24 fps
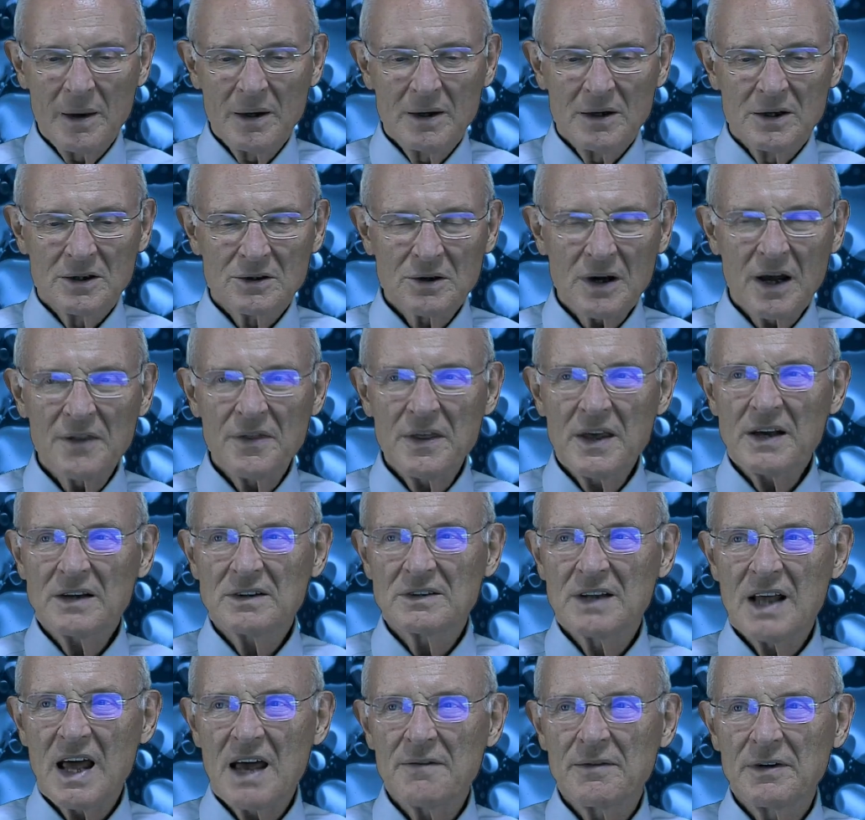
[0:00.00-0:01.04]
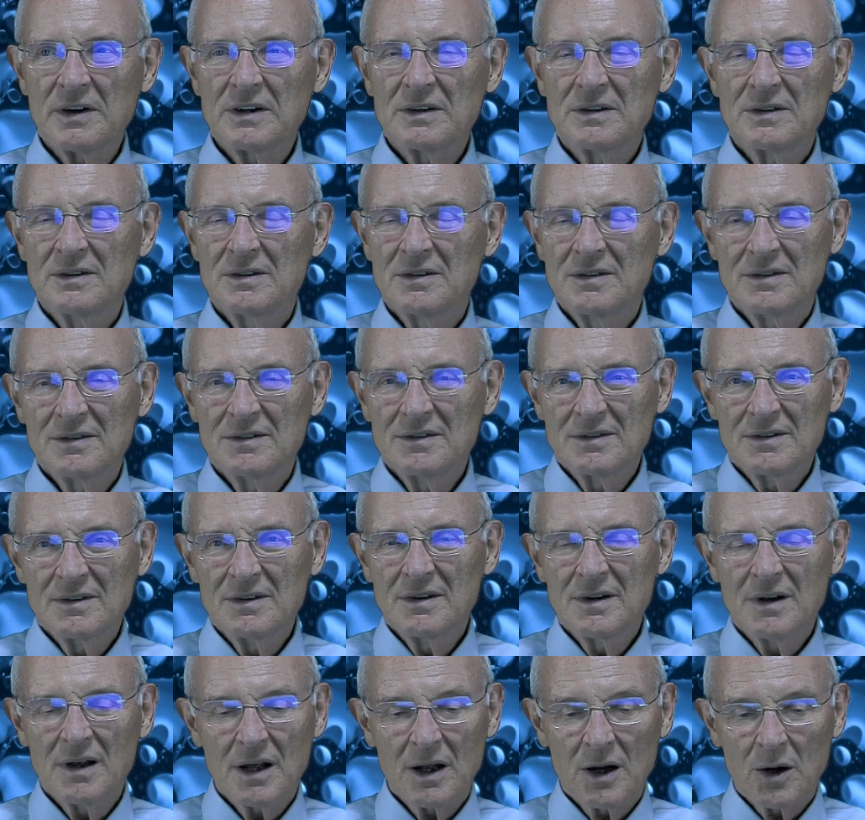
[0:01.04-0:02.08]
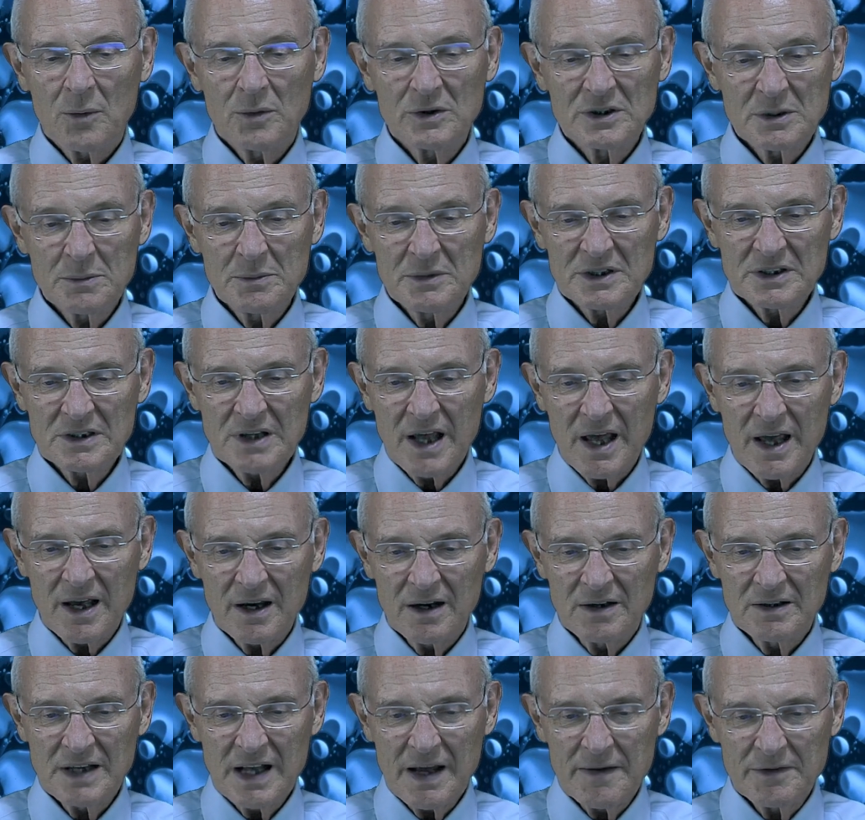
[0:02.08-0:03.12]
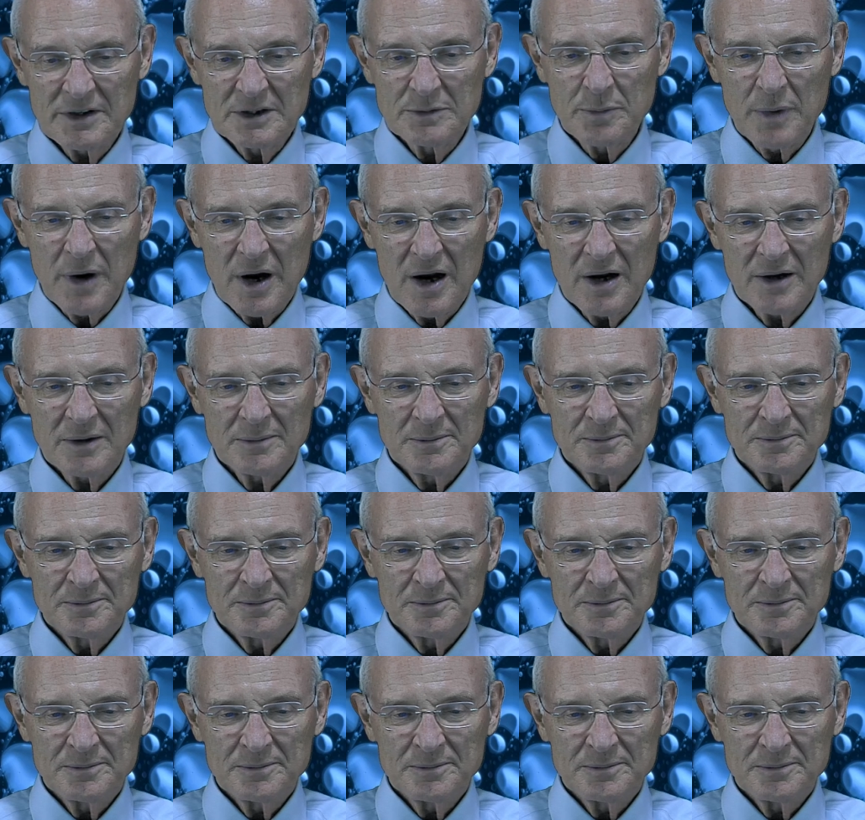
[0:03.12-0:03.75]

So I think David, you know, it was a mistake on David's part.